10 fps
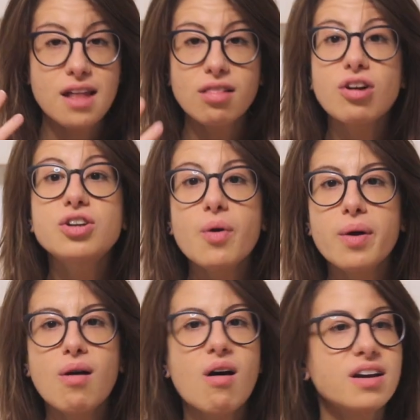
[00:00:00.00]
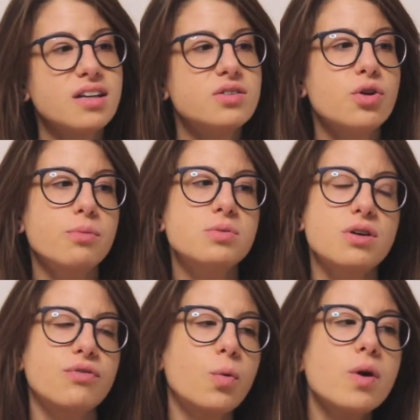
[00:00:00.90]
a lot going on in terms
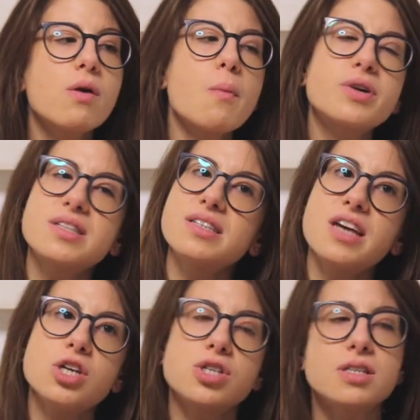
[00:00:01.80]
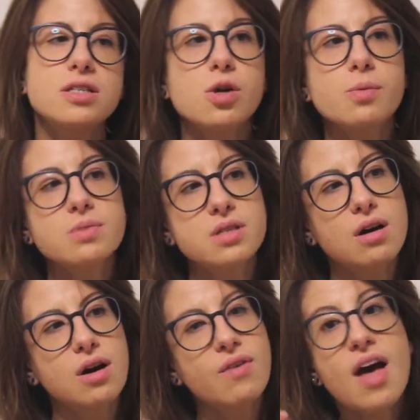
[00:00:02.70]
of queer representation, in terms
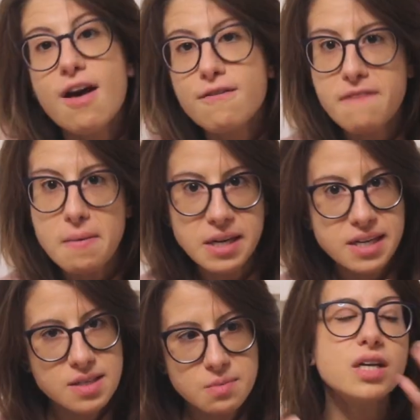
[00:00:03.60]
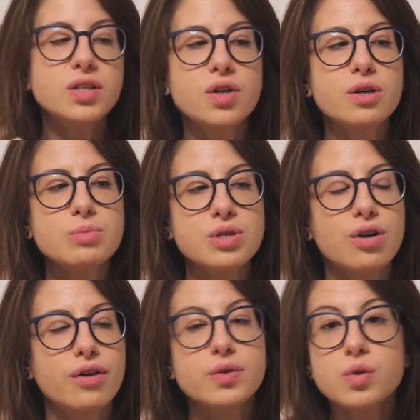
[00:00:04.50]
of feminism, in terms
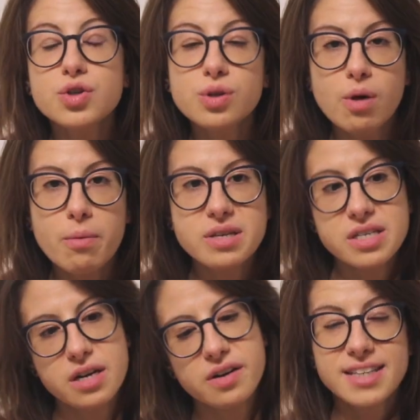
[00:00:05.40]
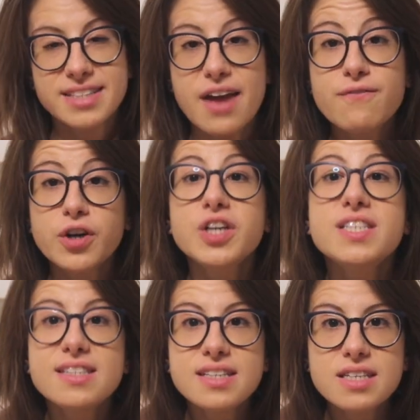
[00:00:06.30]
of social commentary,
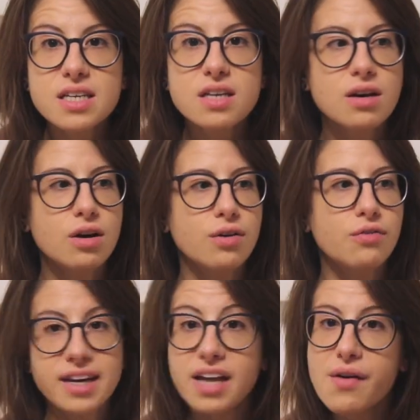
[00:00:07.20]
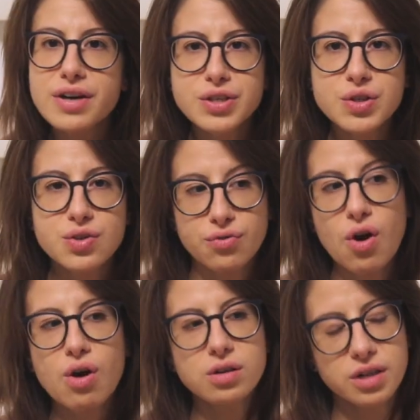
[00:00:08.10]
diversity of characters of
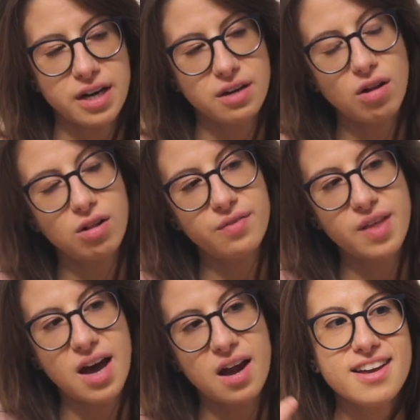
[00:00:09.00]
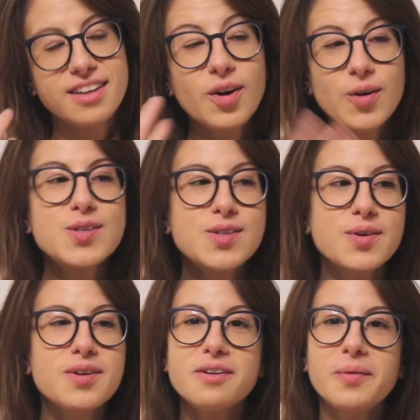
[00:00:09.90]
color and all of that. And
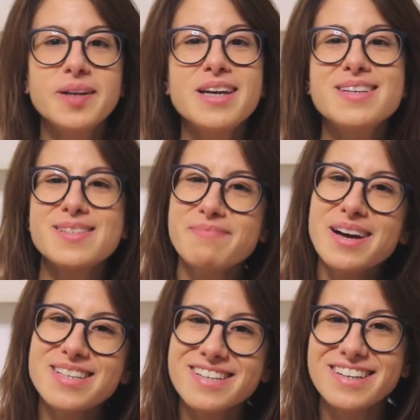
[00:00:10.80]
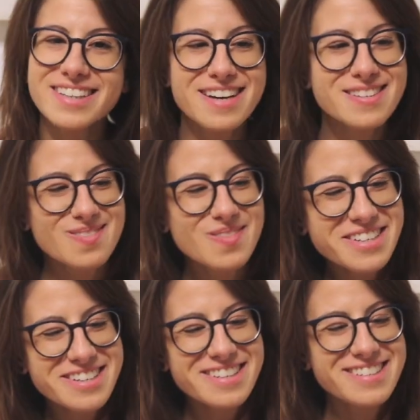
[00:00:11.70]
also, you know, it has magic, it has
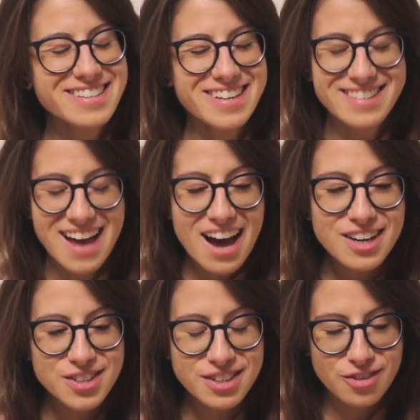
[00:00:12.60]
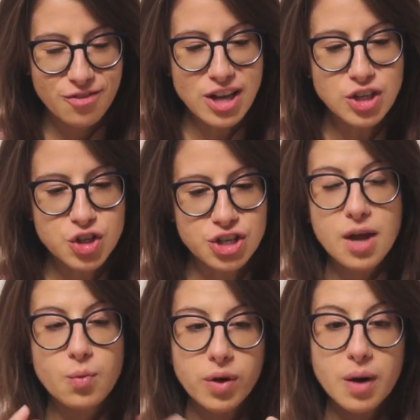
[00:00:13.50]
witches, it has action, adventure.
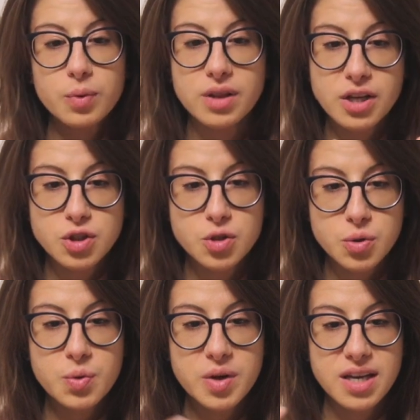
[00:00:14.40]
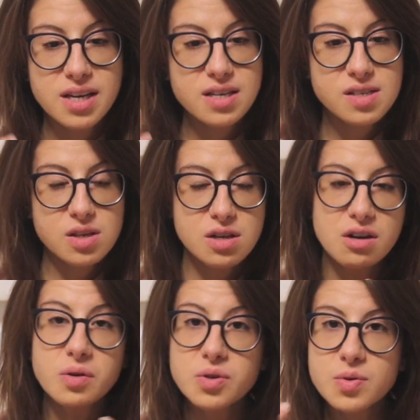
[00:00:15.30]
And what I would like to do is, you
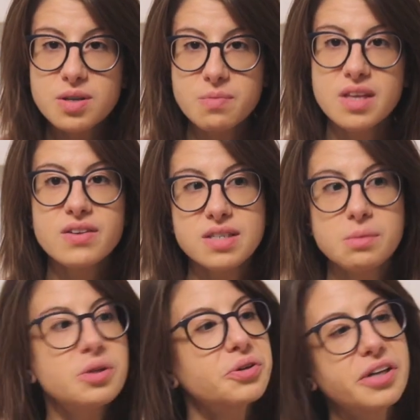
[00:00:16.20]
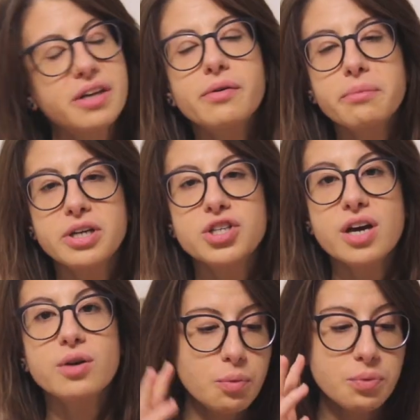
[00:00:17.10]
know, do something similar here on my
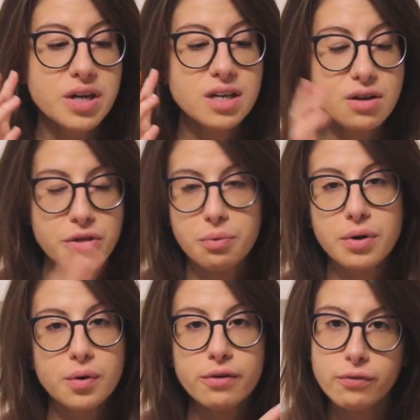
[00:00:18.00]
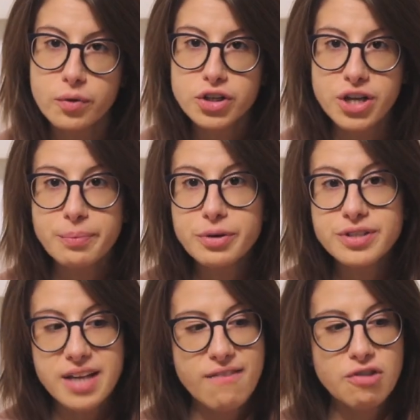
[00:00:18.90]
channel. Read 3 or 4
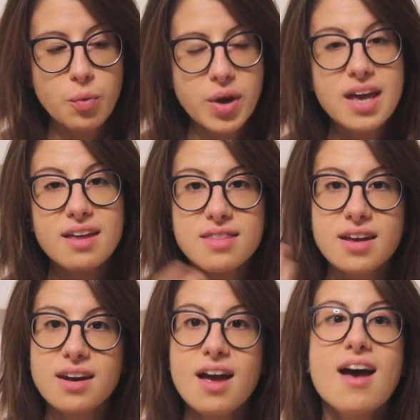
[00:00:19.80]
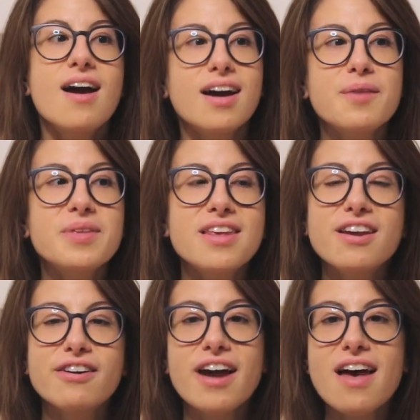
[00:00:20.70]
chapters every week and then come
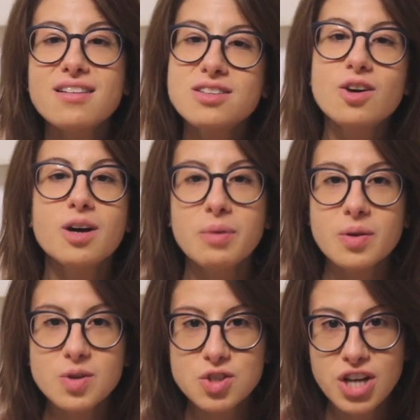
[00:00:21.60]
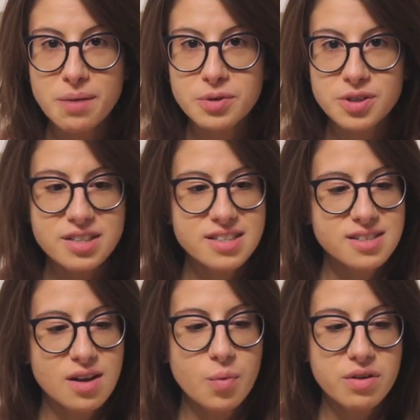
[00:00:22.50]
here and talk about those
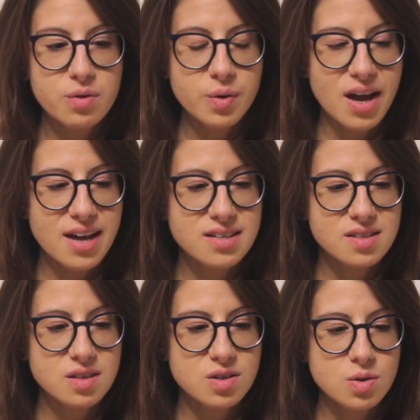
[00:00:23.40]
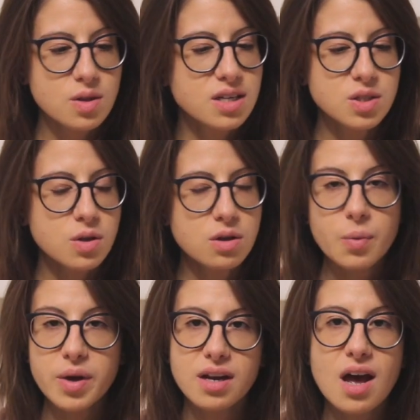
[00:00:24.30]
chapters with you guys so that, you know,
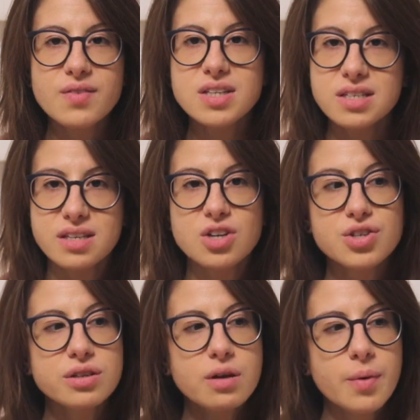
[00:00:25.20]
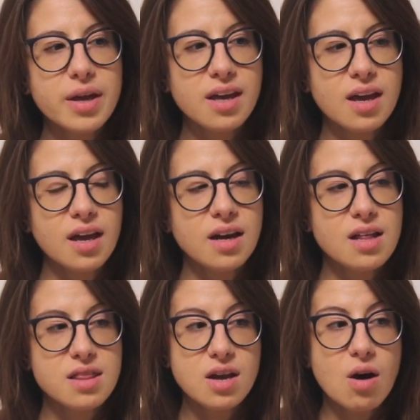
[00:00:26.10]
we can have a discussion going in
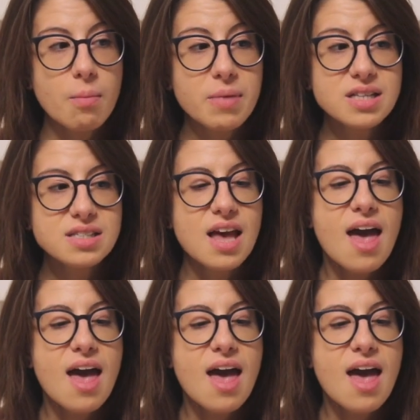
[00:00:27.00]
the comments,